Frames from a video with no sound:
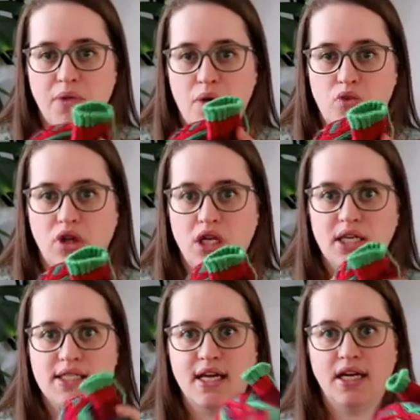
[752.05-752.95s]
I'm really
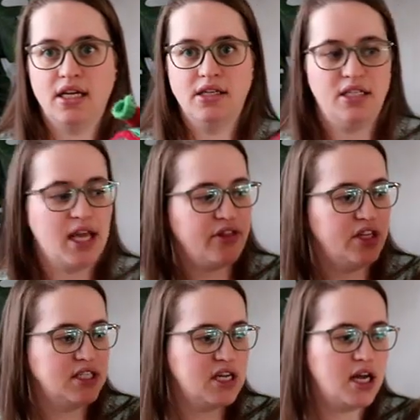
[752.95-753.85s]
excited to get
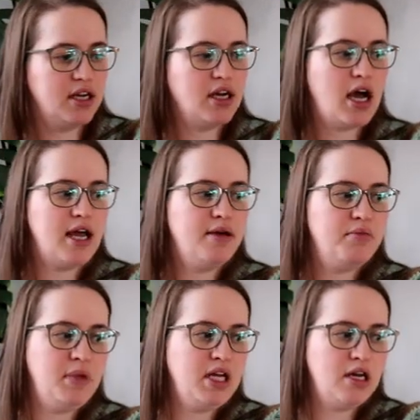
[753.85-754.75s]
these done. I
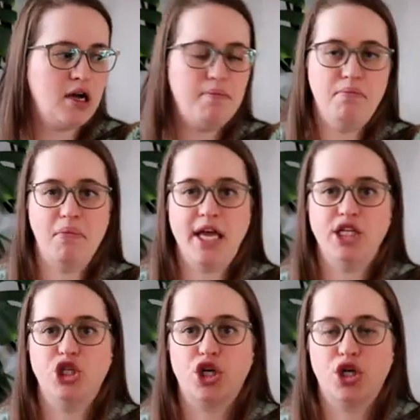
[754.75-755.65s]
am in a
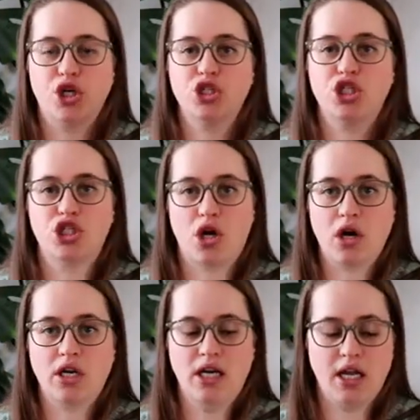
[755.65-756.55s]
major
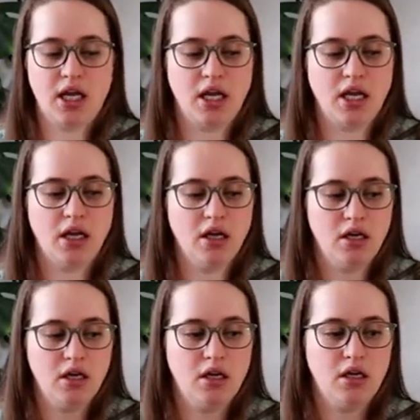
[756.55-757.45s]
sock knitting.
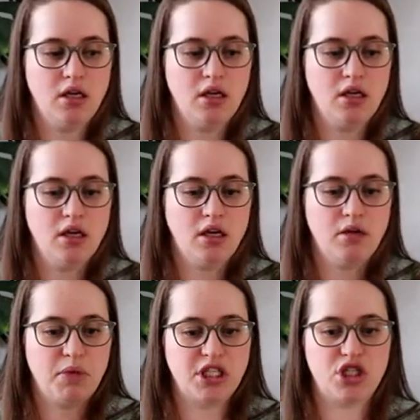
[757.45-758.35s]

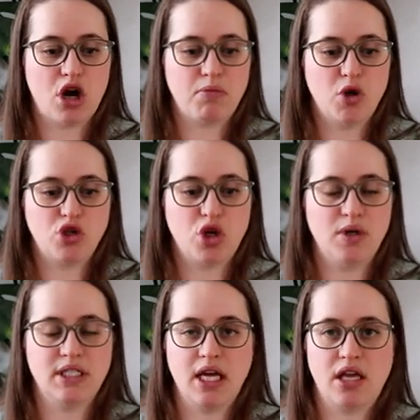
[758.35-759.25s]
My sock mojo
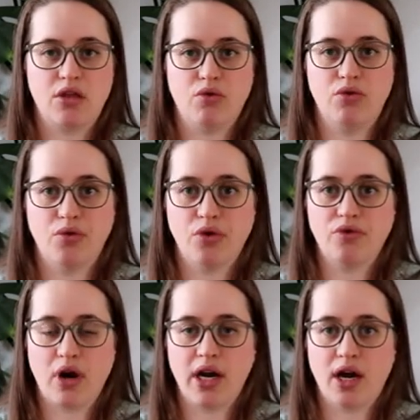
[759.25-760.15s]
is like through the
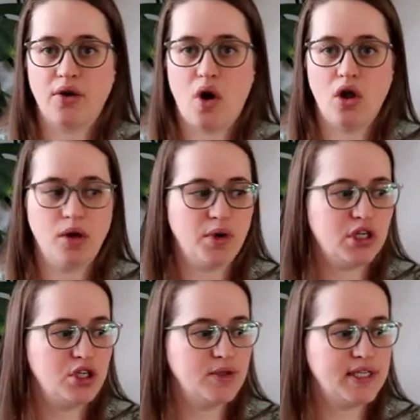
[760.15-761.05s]
roof right now. All I
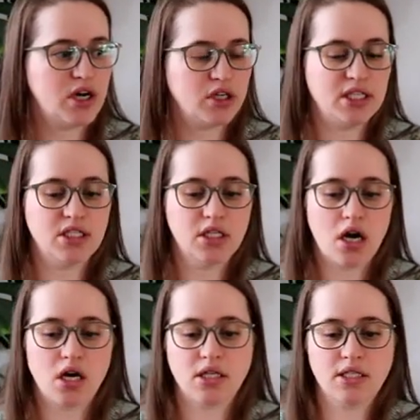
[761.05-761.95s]
want to do is knit on these
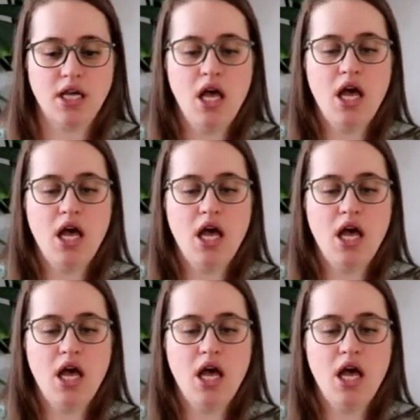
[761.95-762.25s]
socks.